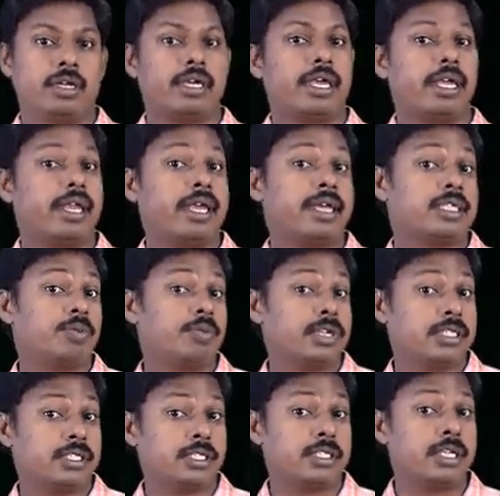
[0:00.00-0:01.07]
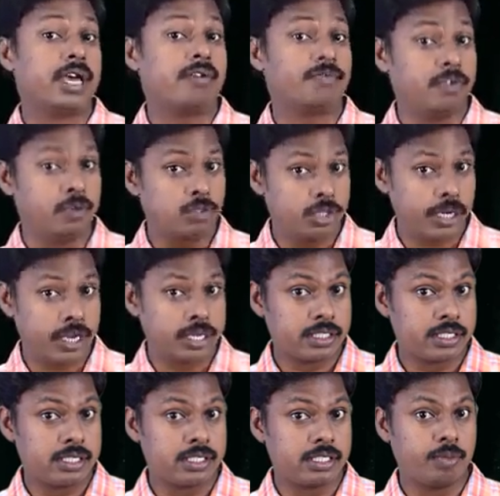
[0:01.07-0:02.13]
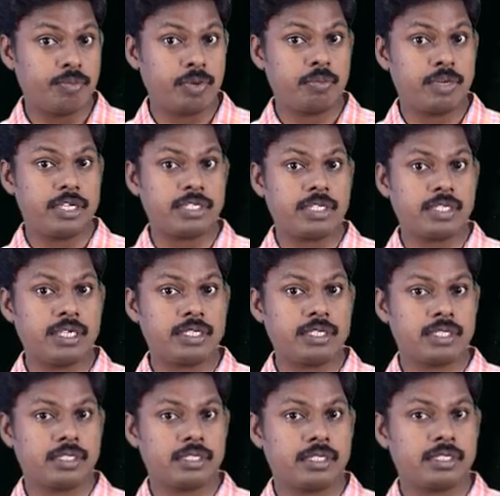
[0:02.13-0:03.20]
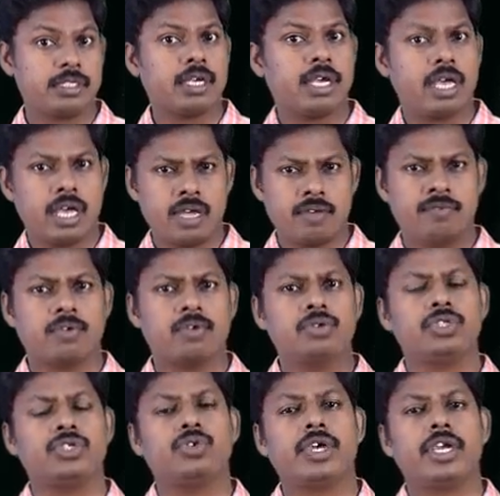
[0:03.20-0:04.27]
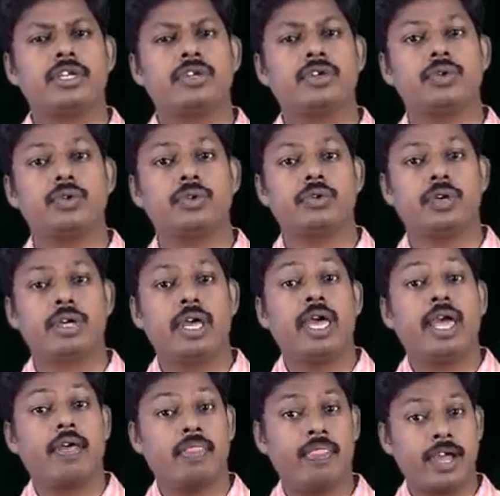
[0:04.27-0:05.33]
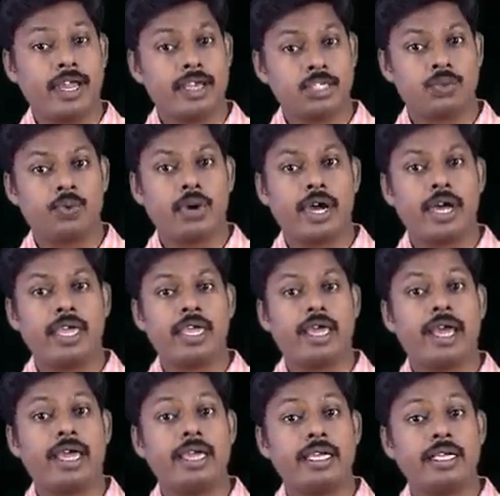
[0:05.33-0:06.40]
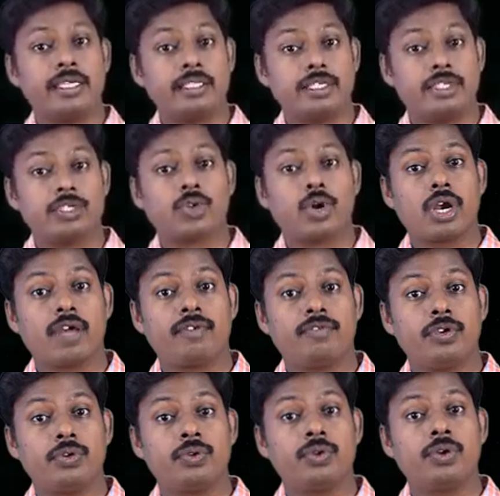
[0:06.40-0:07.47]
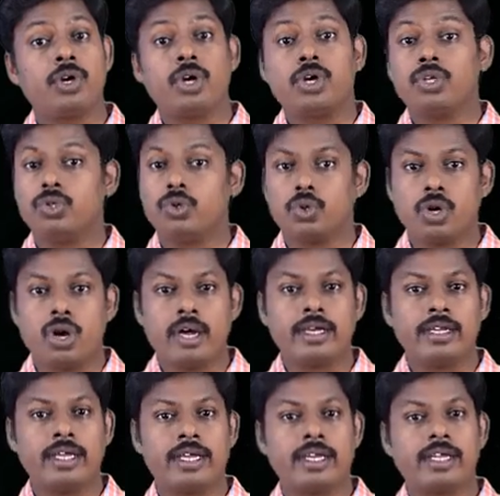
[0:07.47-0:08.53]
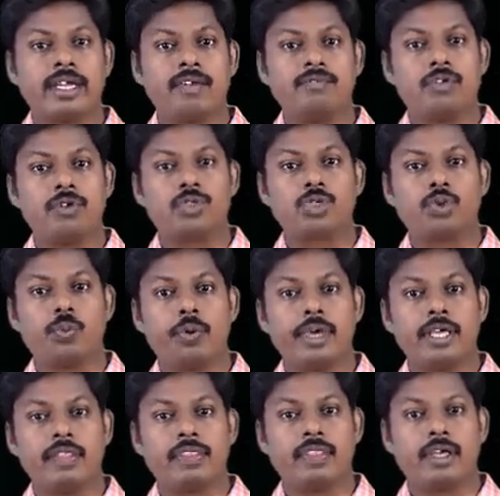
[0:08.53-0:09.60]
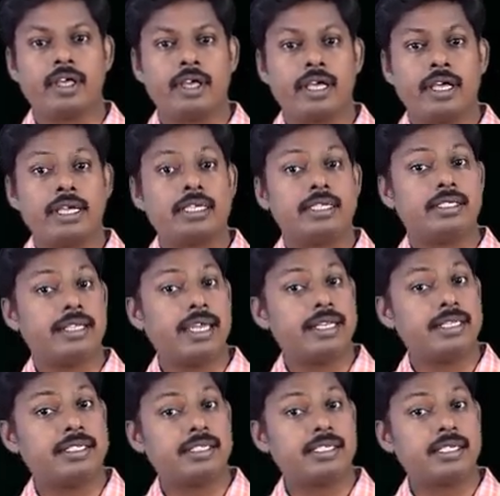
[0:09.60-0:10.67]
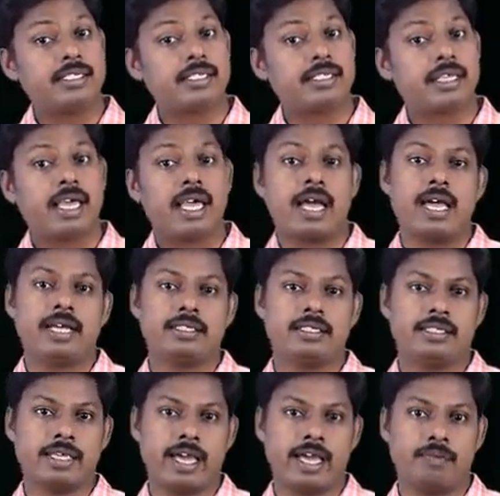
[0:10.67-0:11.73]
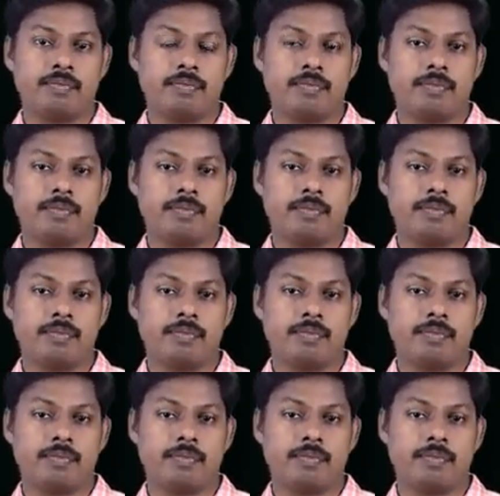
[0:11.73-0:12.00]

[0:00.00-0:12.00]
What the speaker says: Can I express a future action in simple present tense? Of course you can do. That is why I insist all of you, do not get confused with tenses and time.